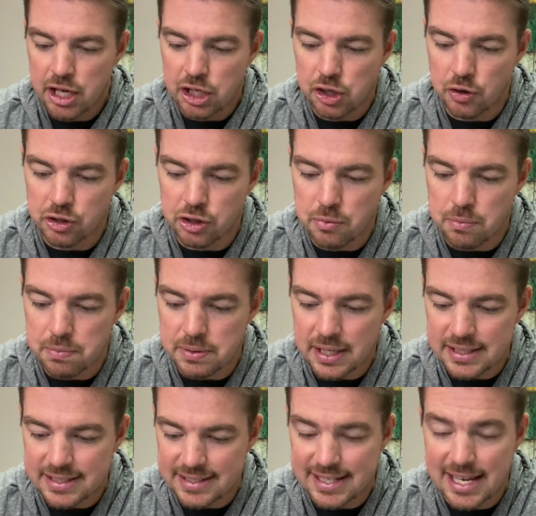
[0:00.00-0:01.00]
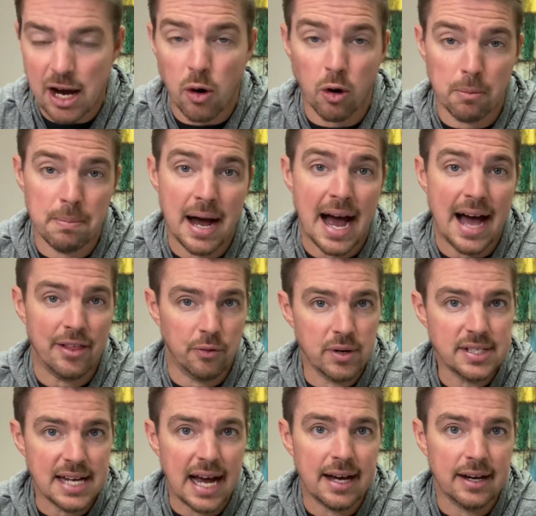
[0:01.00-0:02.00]
You can do sell or buy. The
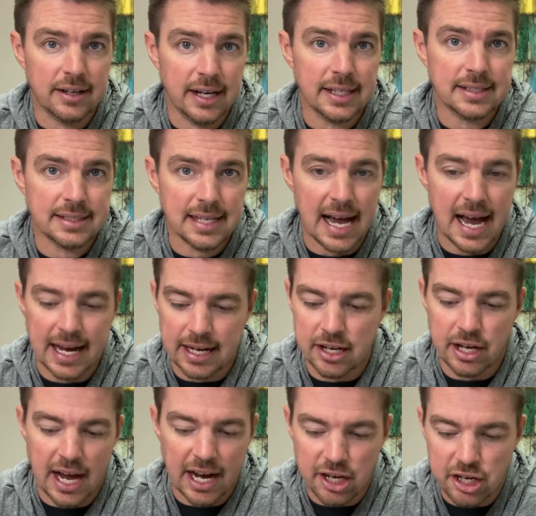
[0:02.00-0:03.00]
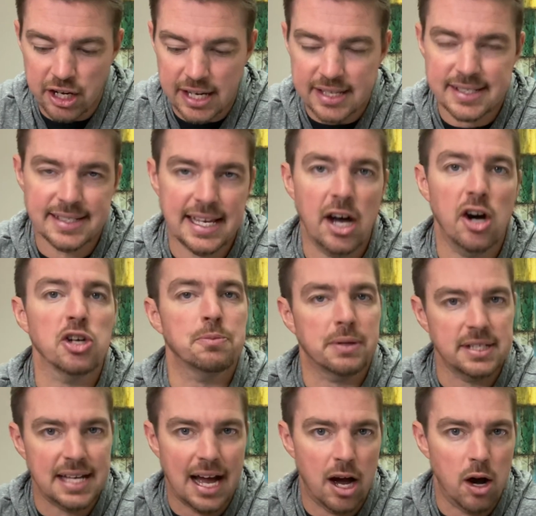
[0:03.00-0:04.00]
reason I could hit sell is
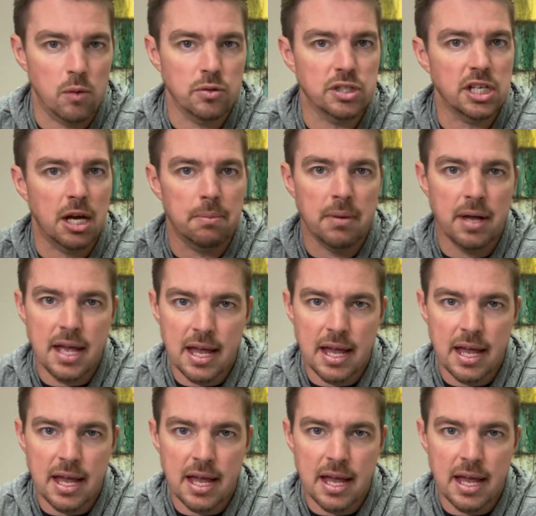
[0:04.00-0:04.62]
because I own some.